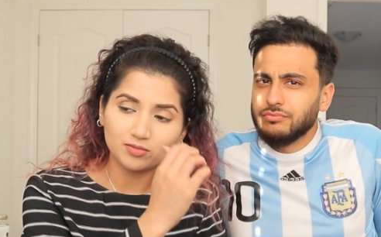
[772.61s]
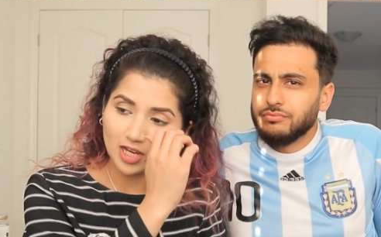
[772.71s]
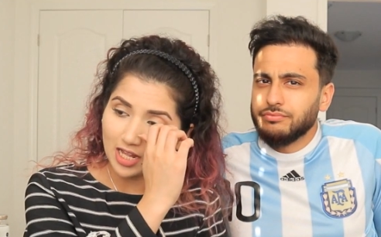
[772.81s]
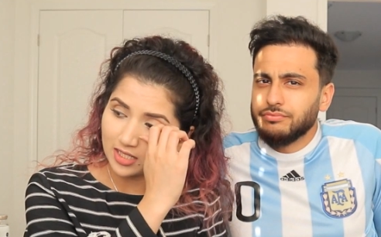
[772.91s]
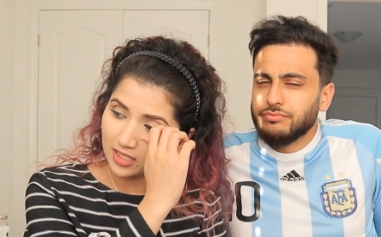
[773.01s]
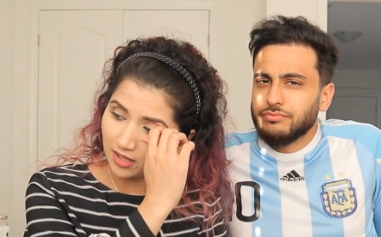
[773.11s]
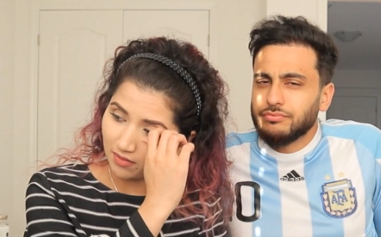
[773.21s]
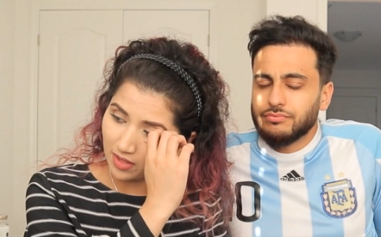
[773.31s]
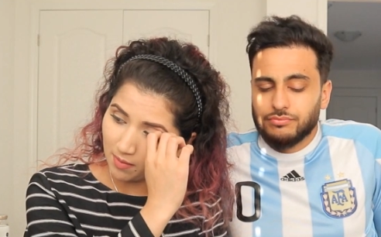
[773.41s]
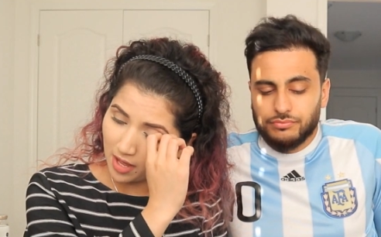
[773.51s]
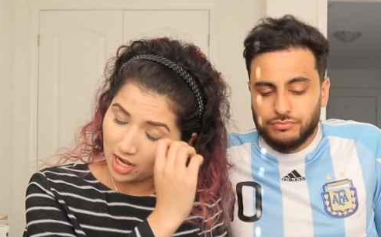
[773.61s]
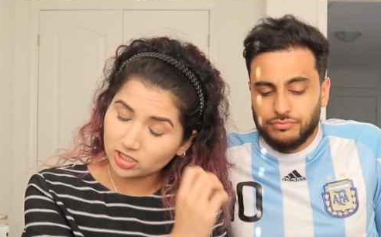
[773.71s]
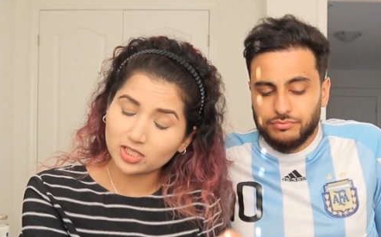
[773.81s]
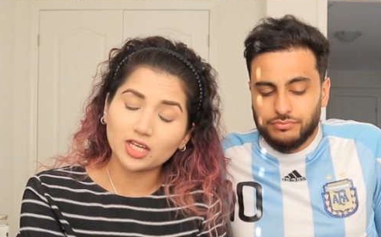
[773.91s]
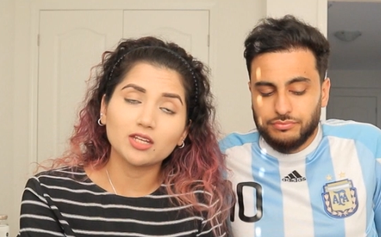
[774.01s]
Speaker 1: Chances of them
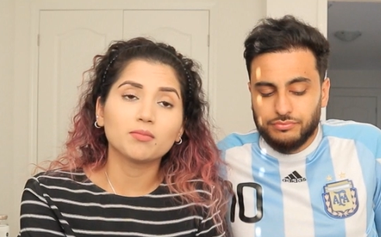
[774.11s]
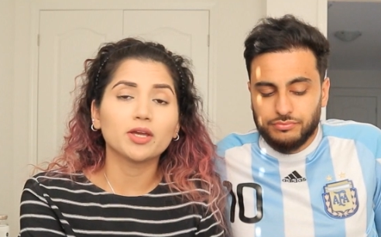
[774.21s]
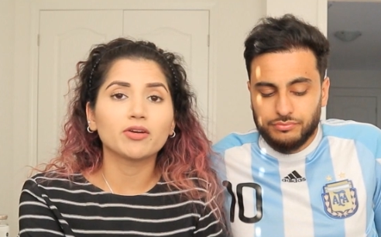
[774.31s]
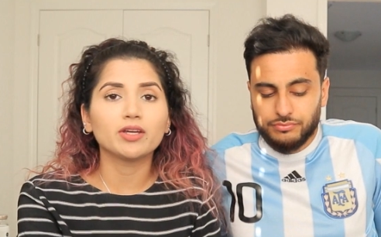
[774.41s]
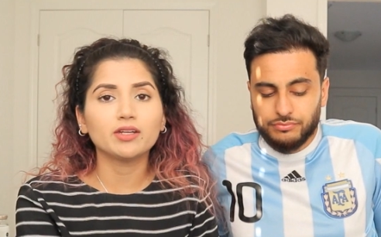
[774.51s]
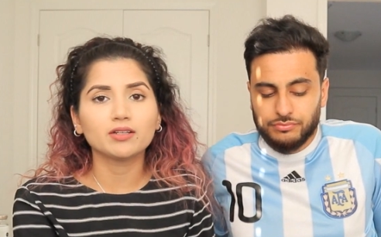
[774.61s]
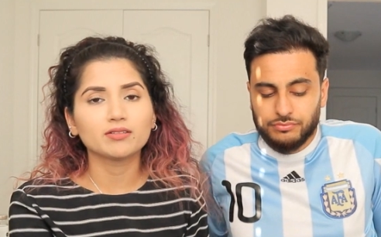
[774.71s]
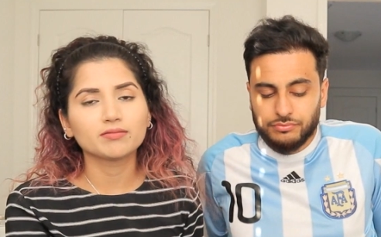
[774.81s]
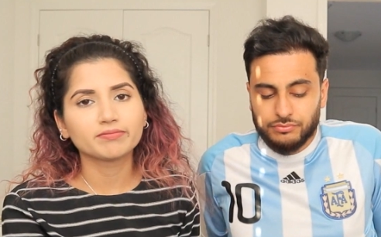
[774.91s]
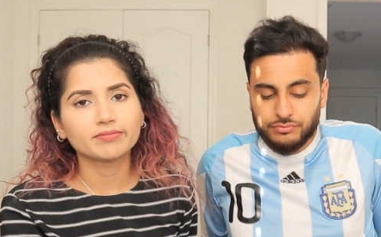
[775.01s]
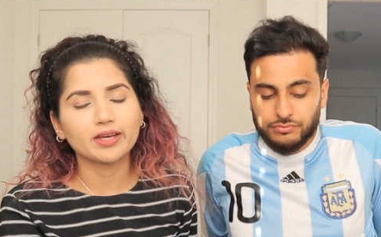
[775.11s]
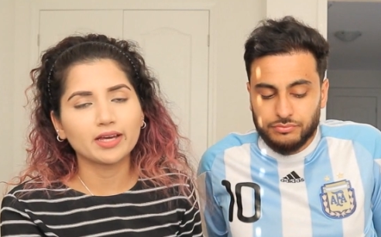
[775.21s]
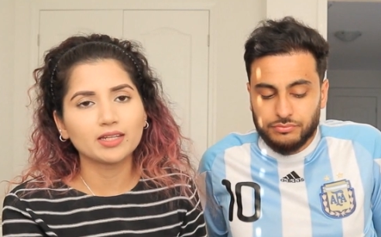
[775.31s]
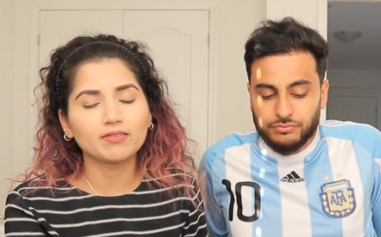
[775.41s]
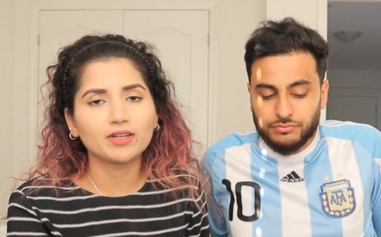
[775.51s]
actually getting married
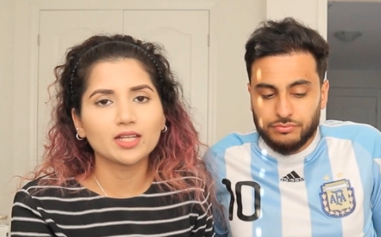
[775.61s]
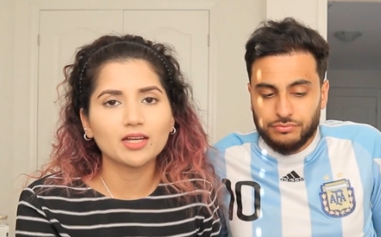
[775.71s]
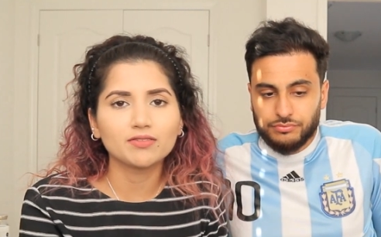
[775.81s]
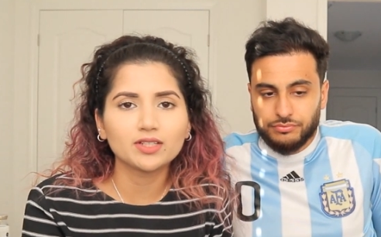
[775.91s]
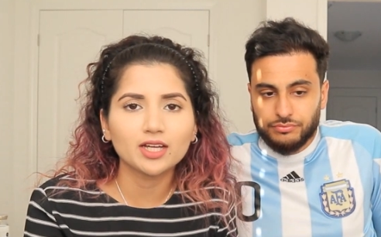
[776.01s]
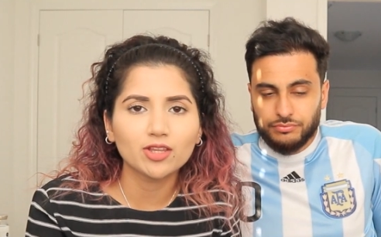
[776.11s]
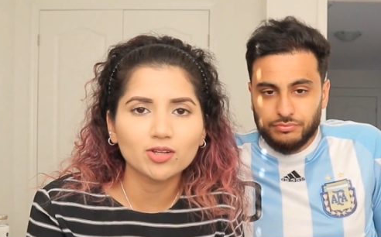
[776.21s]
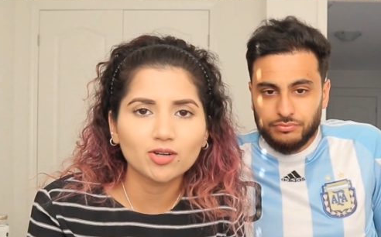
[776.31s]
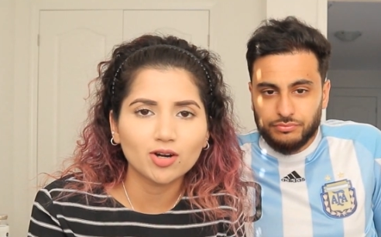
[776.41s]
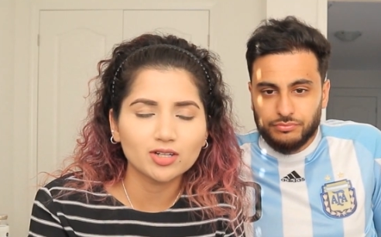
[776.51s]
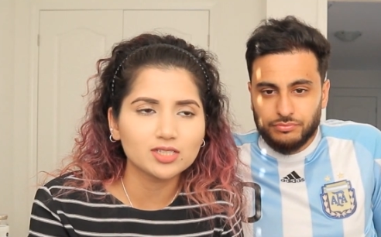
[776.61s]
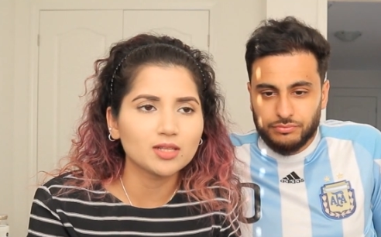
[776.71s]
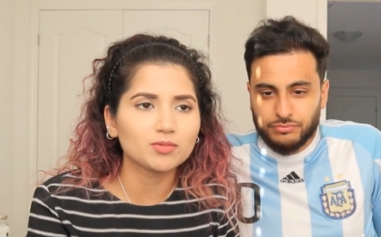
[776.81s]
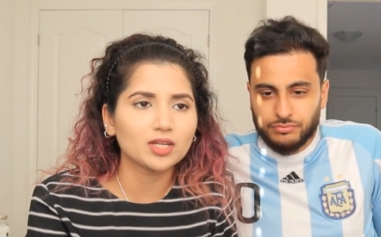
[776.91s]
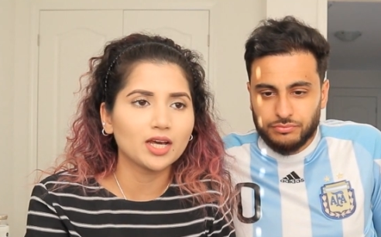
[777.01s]
and living a life together are
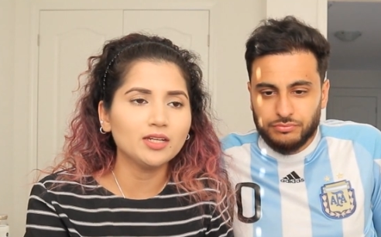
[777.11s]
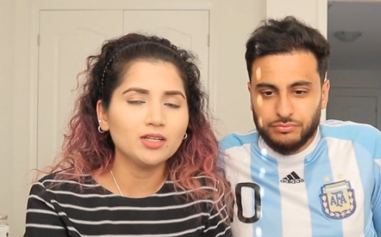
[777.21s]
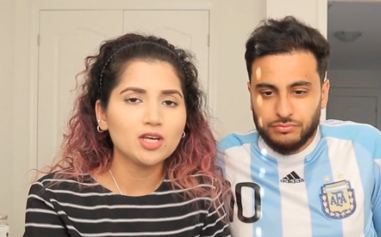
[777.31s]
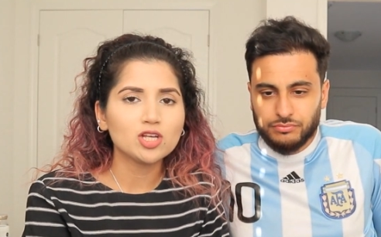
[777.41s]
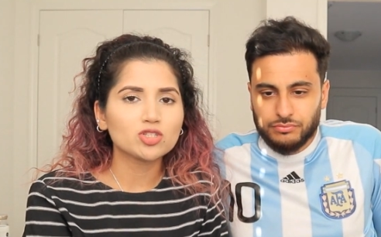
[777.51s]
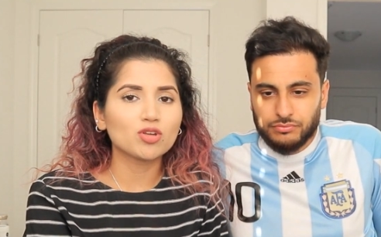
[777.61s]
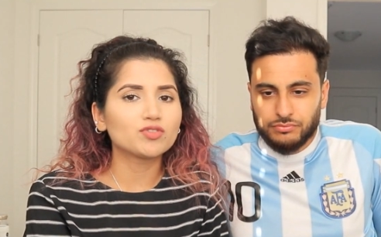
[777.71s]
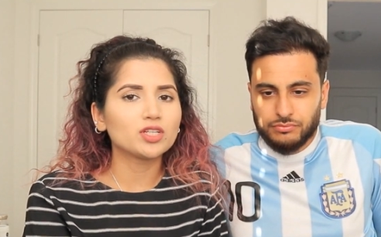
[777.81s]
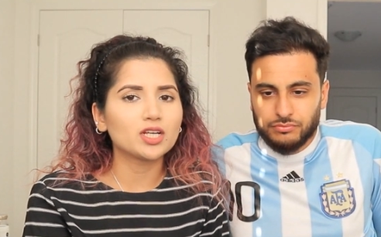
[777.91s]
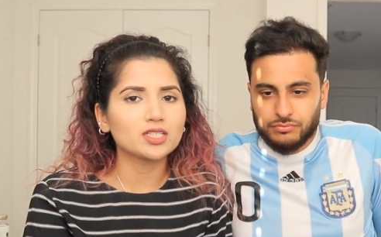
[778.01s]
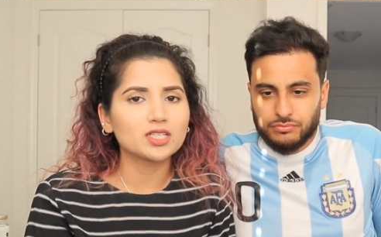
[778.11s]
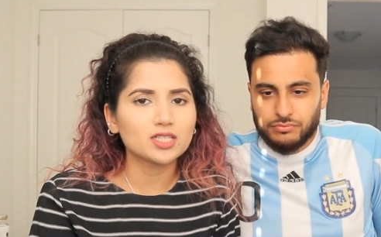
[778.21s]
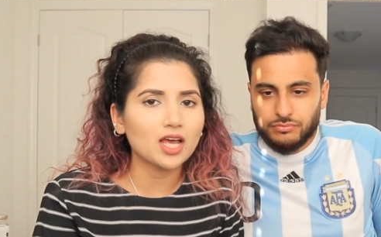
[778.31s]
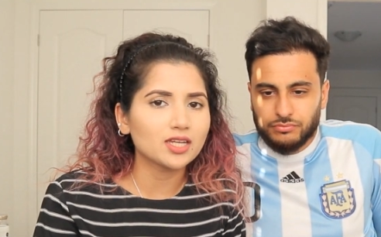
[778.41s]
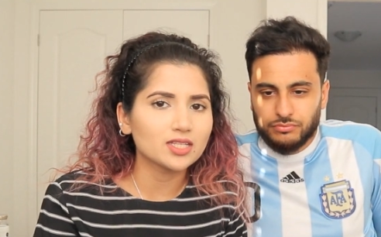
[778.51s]
slim to none. So if she does
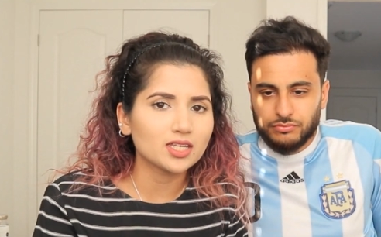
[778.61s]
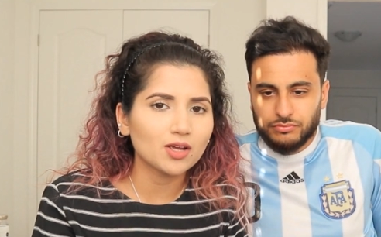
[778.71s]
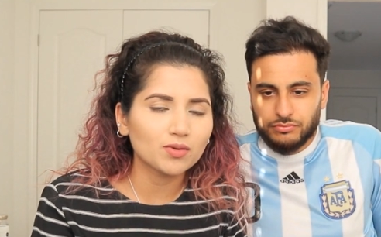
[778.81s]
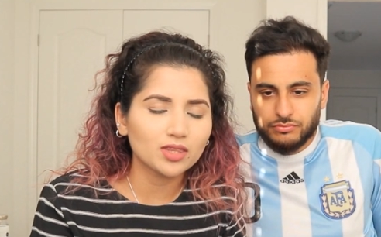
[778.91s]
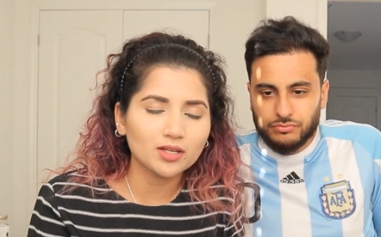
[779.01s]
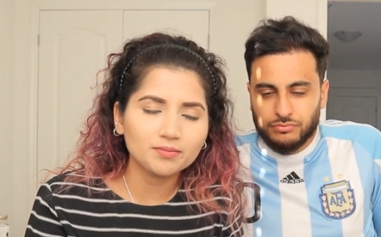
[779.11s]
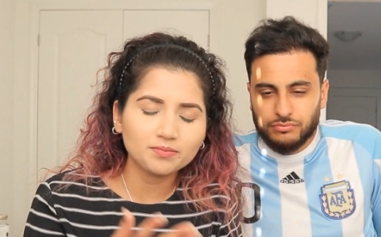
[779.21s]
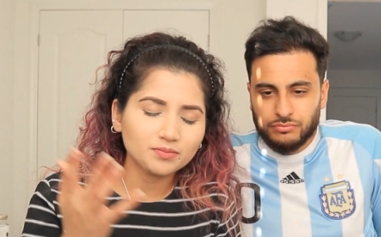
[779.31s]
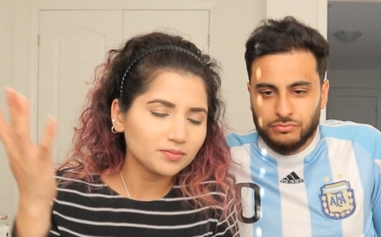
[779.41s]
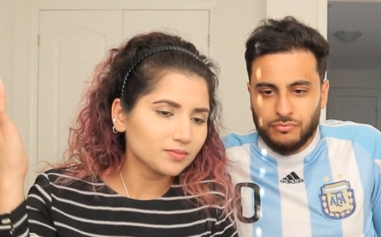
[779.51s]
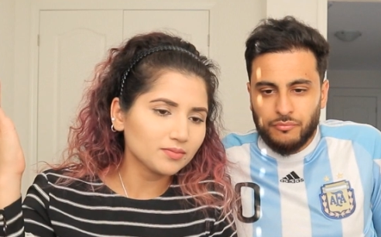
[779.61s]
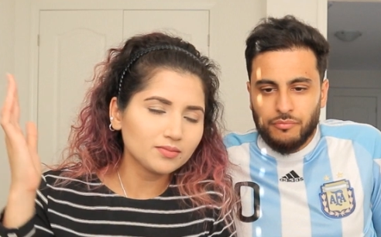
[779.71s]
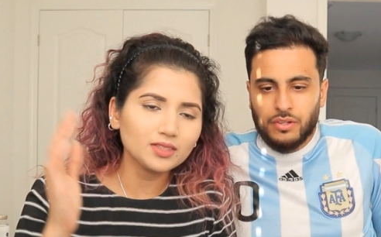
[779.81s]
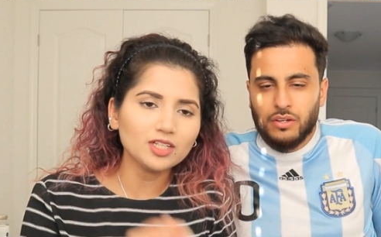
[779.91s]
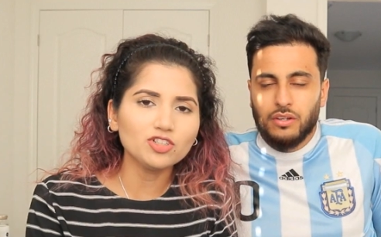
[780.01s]
decide to stay with him,
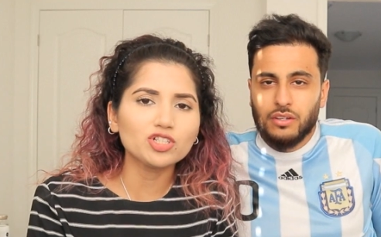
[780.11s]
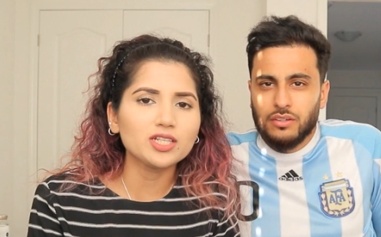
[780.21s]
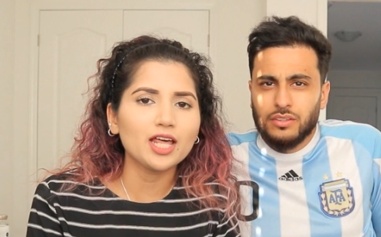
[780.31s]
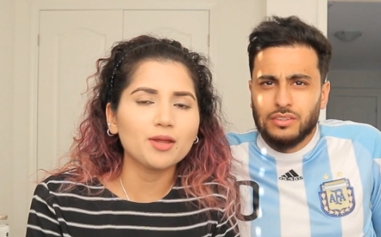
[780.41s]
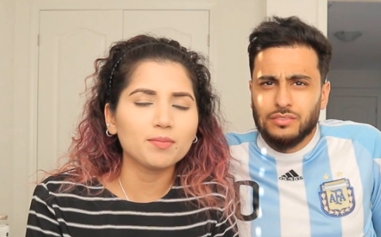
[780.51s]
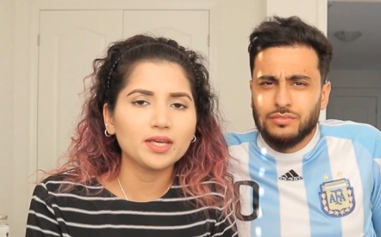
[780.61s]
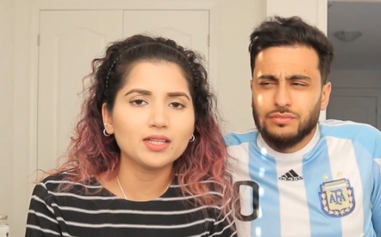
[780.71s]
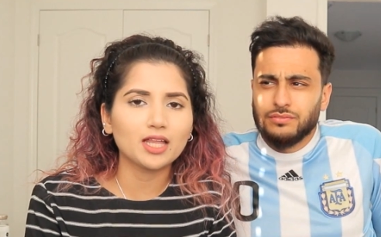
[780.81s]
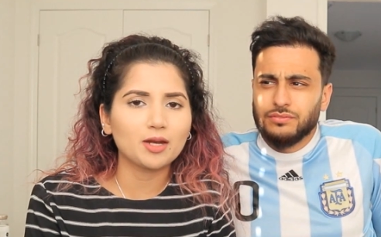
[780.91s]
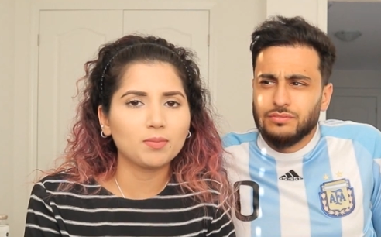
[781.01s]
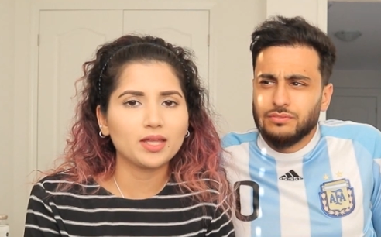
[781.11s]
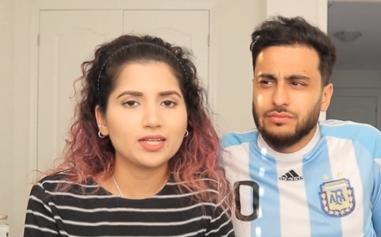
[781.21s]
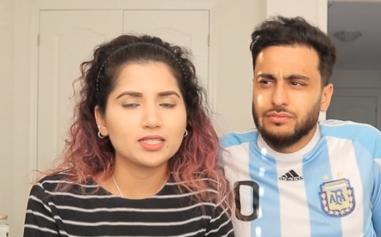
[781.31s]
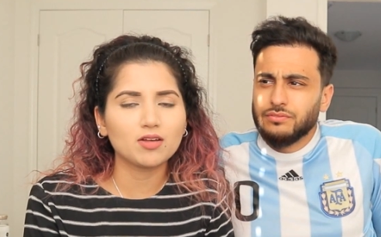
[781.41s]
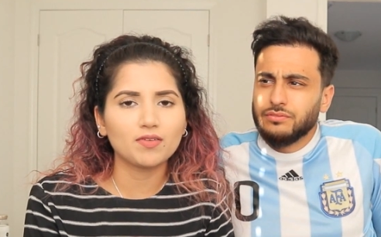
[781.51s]
just let it be, let it play
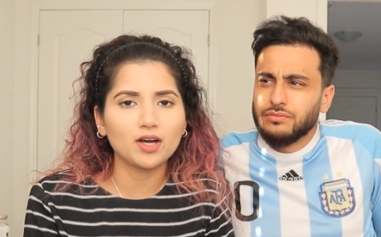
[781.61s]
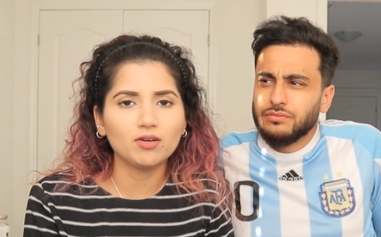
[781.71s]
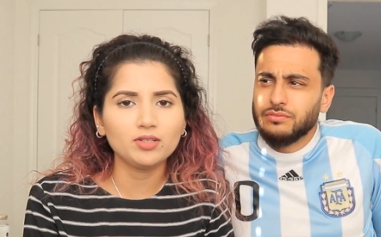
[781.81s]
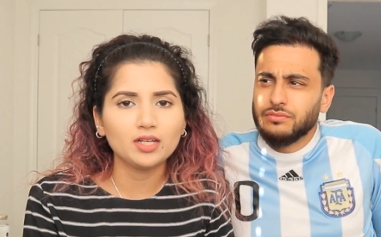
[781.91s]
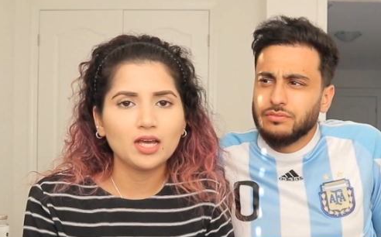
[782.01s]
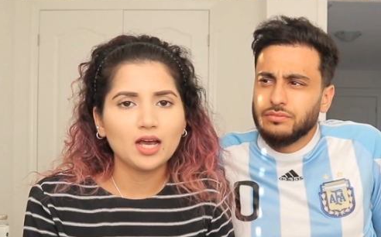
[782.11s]
itself out.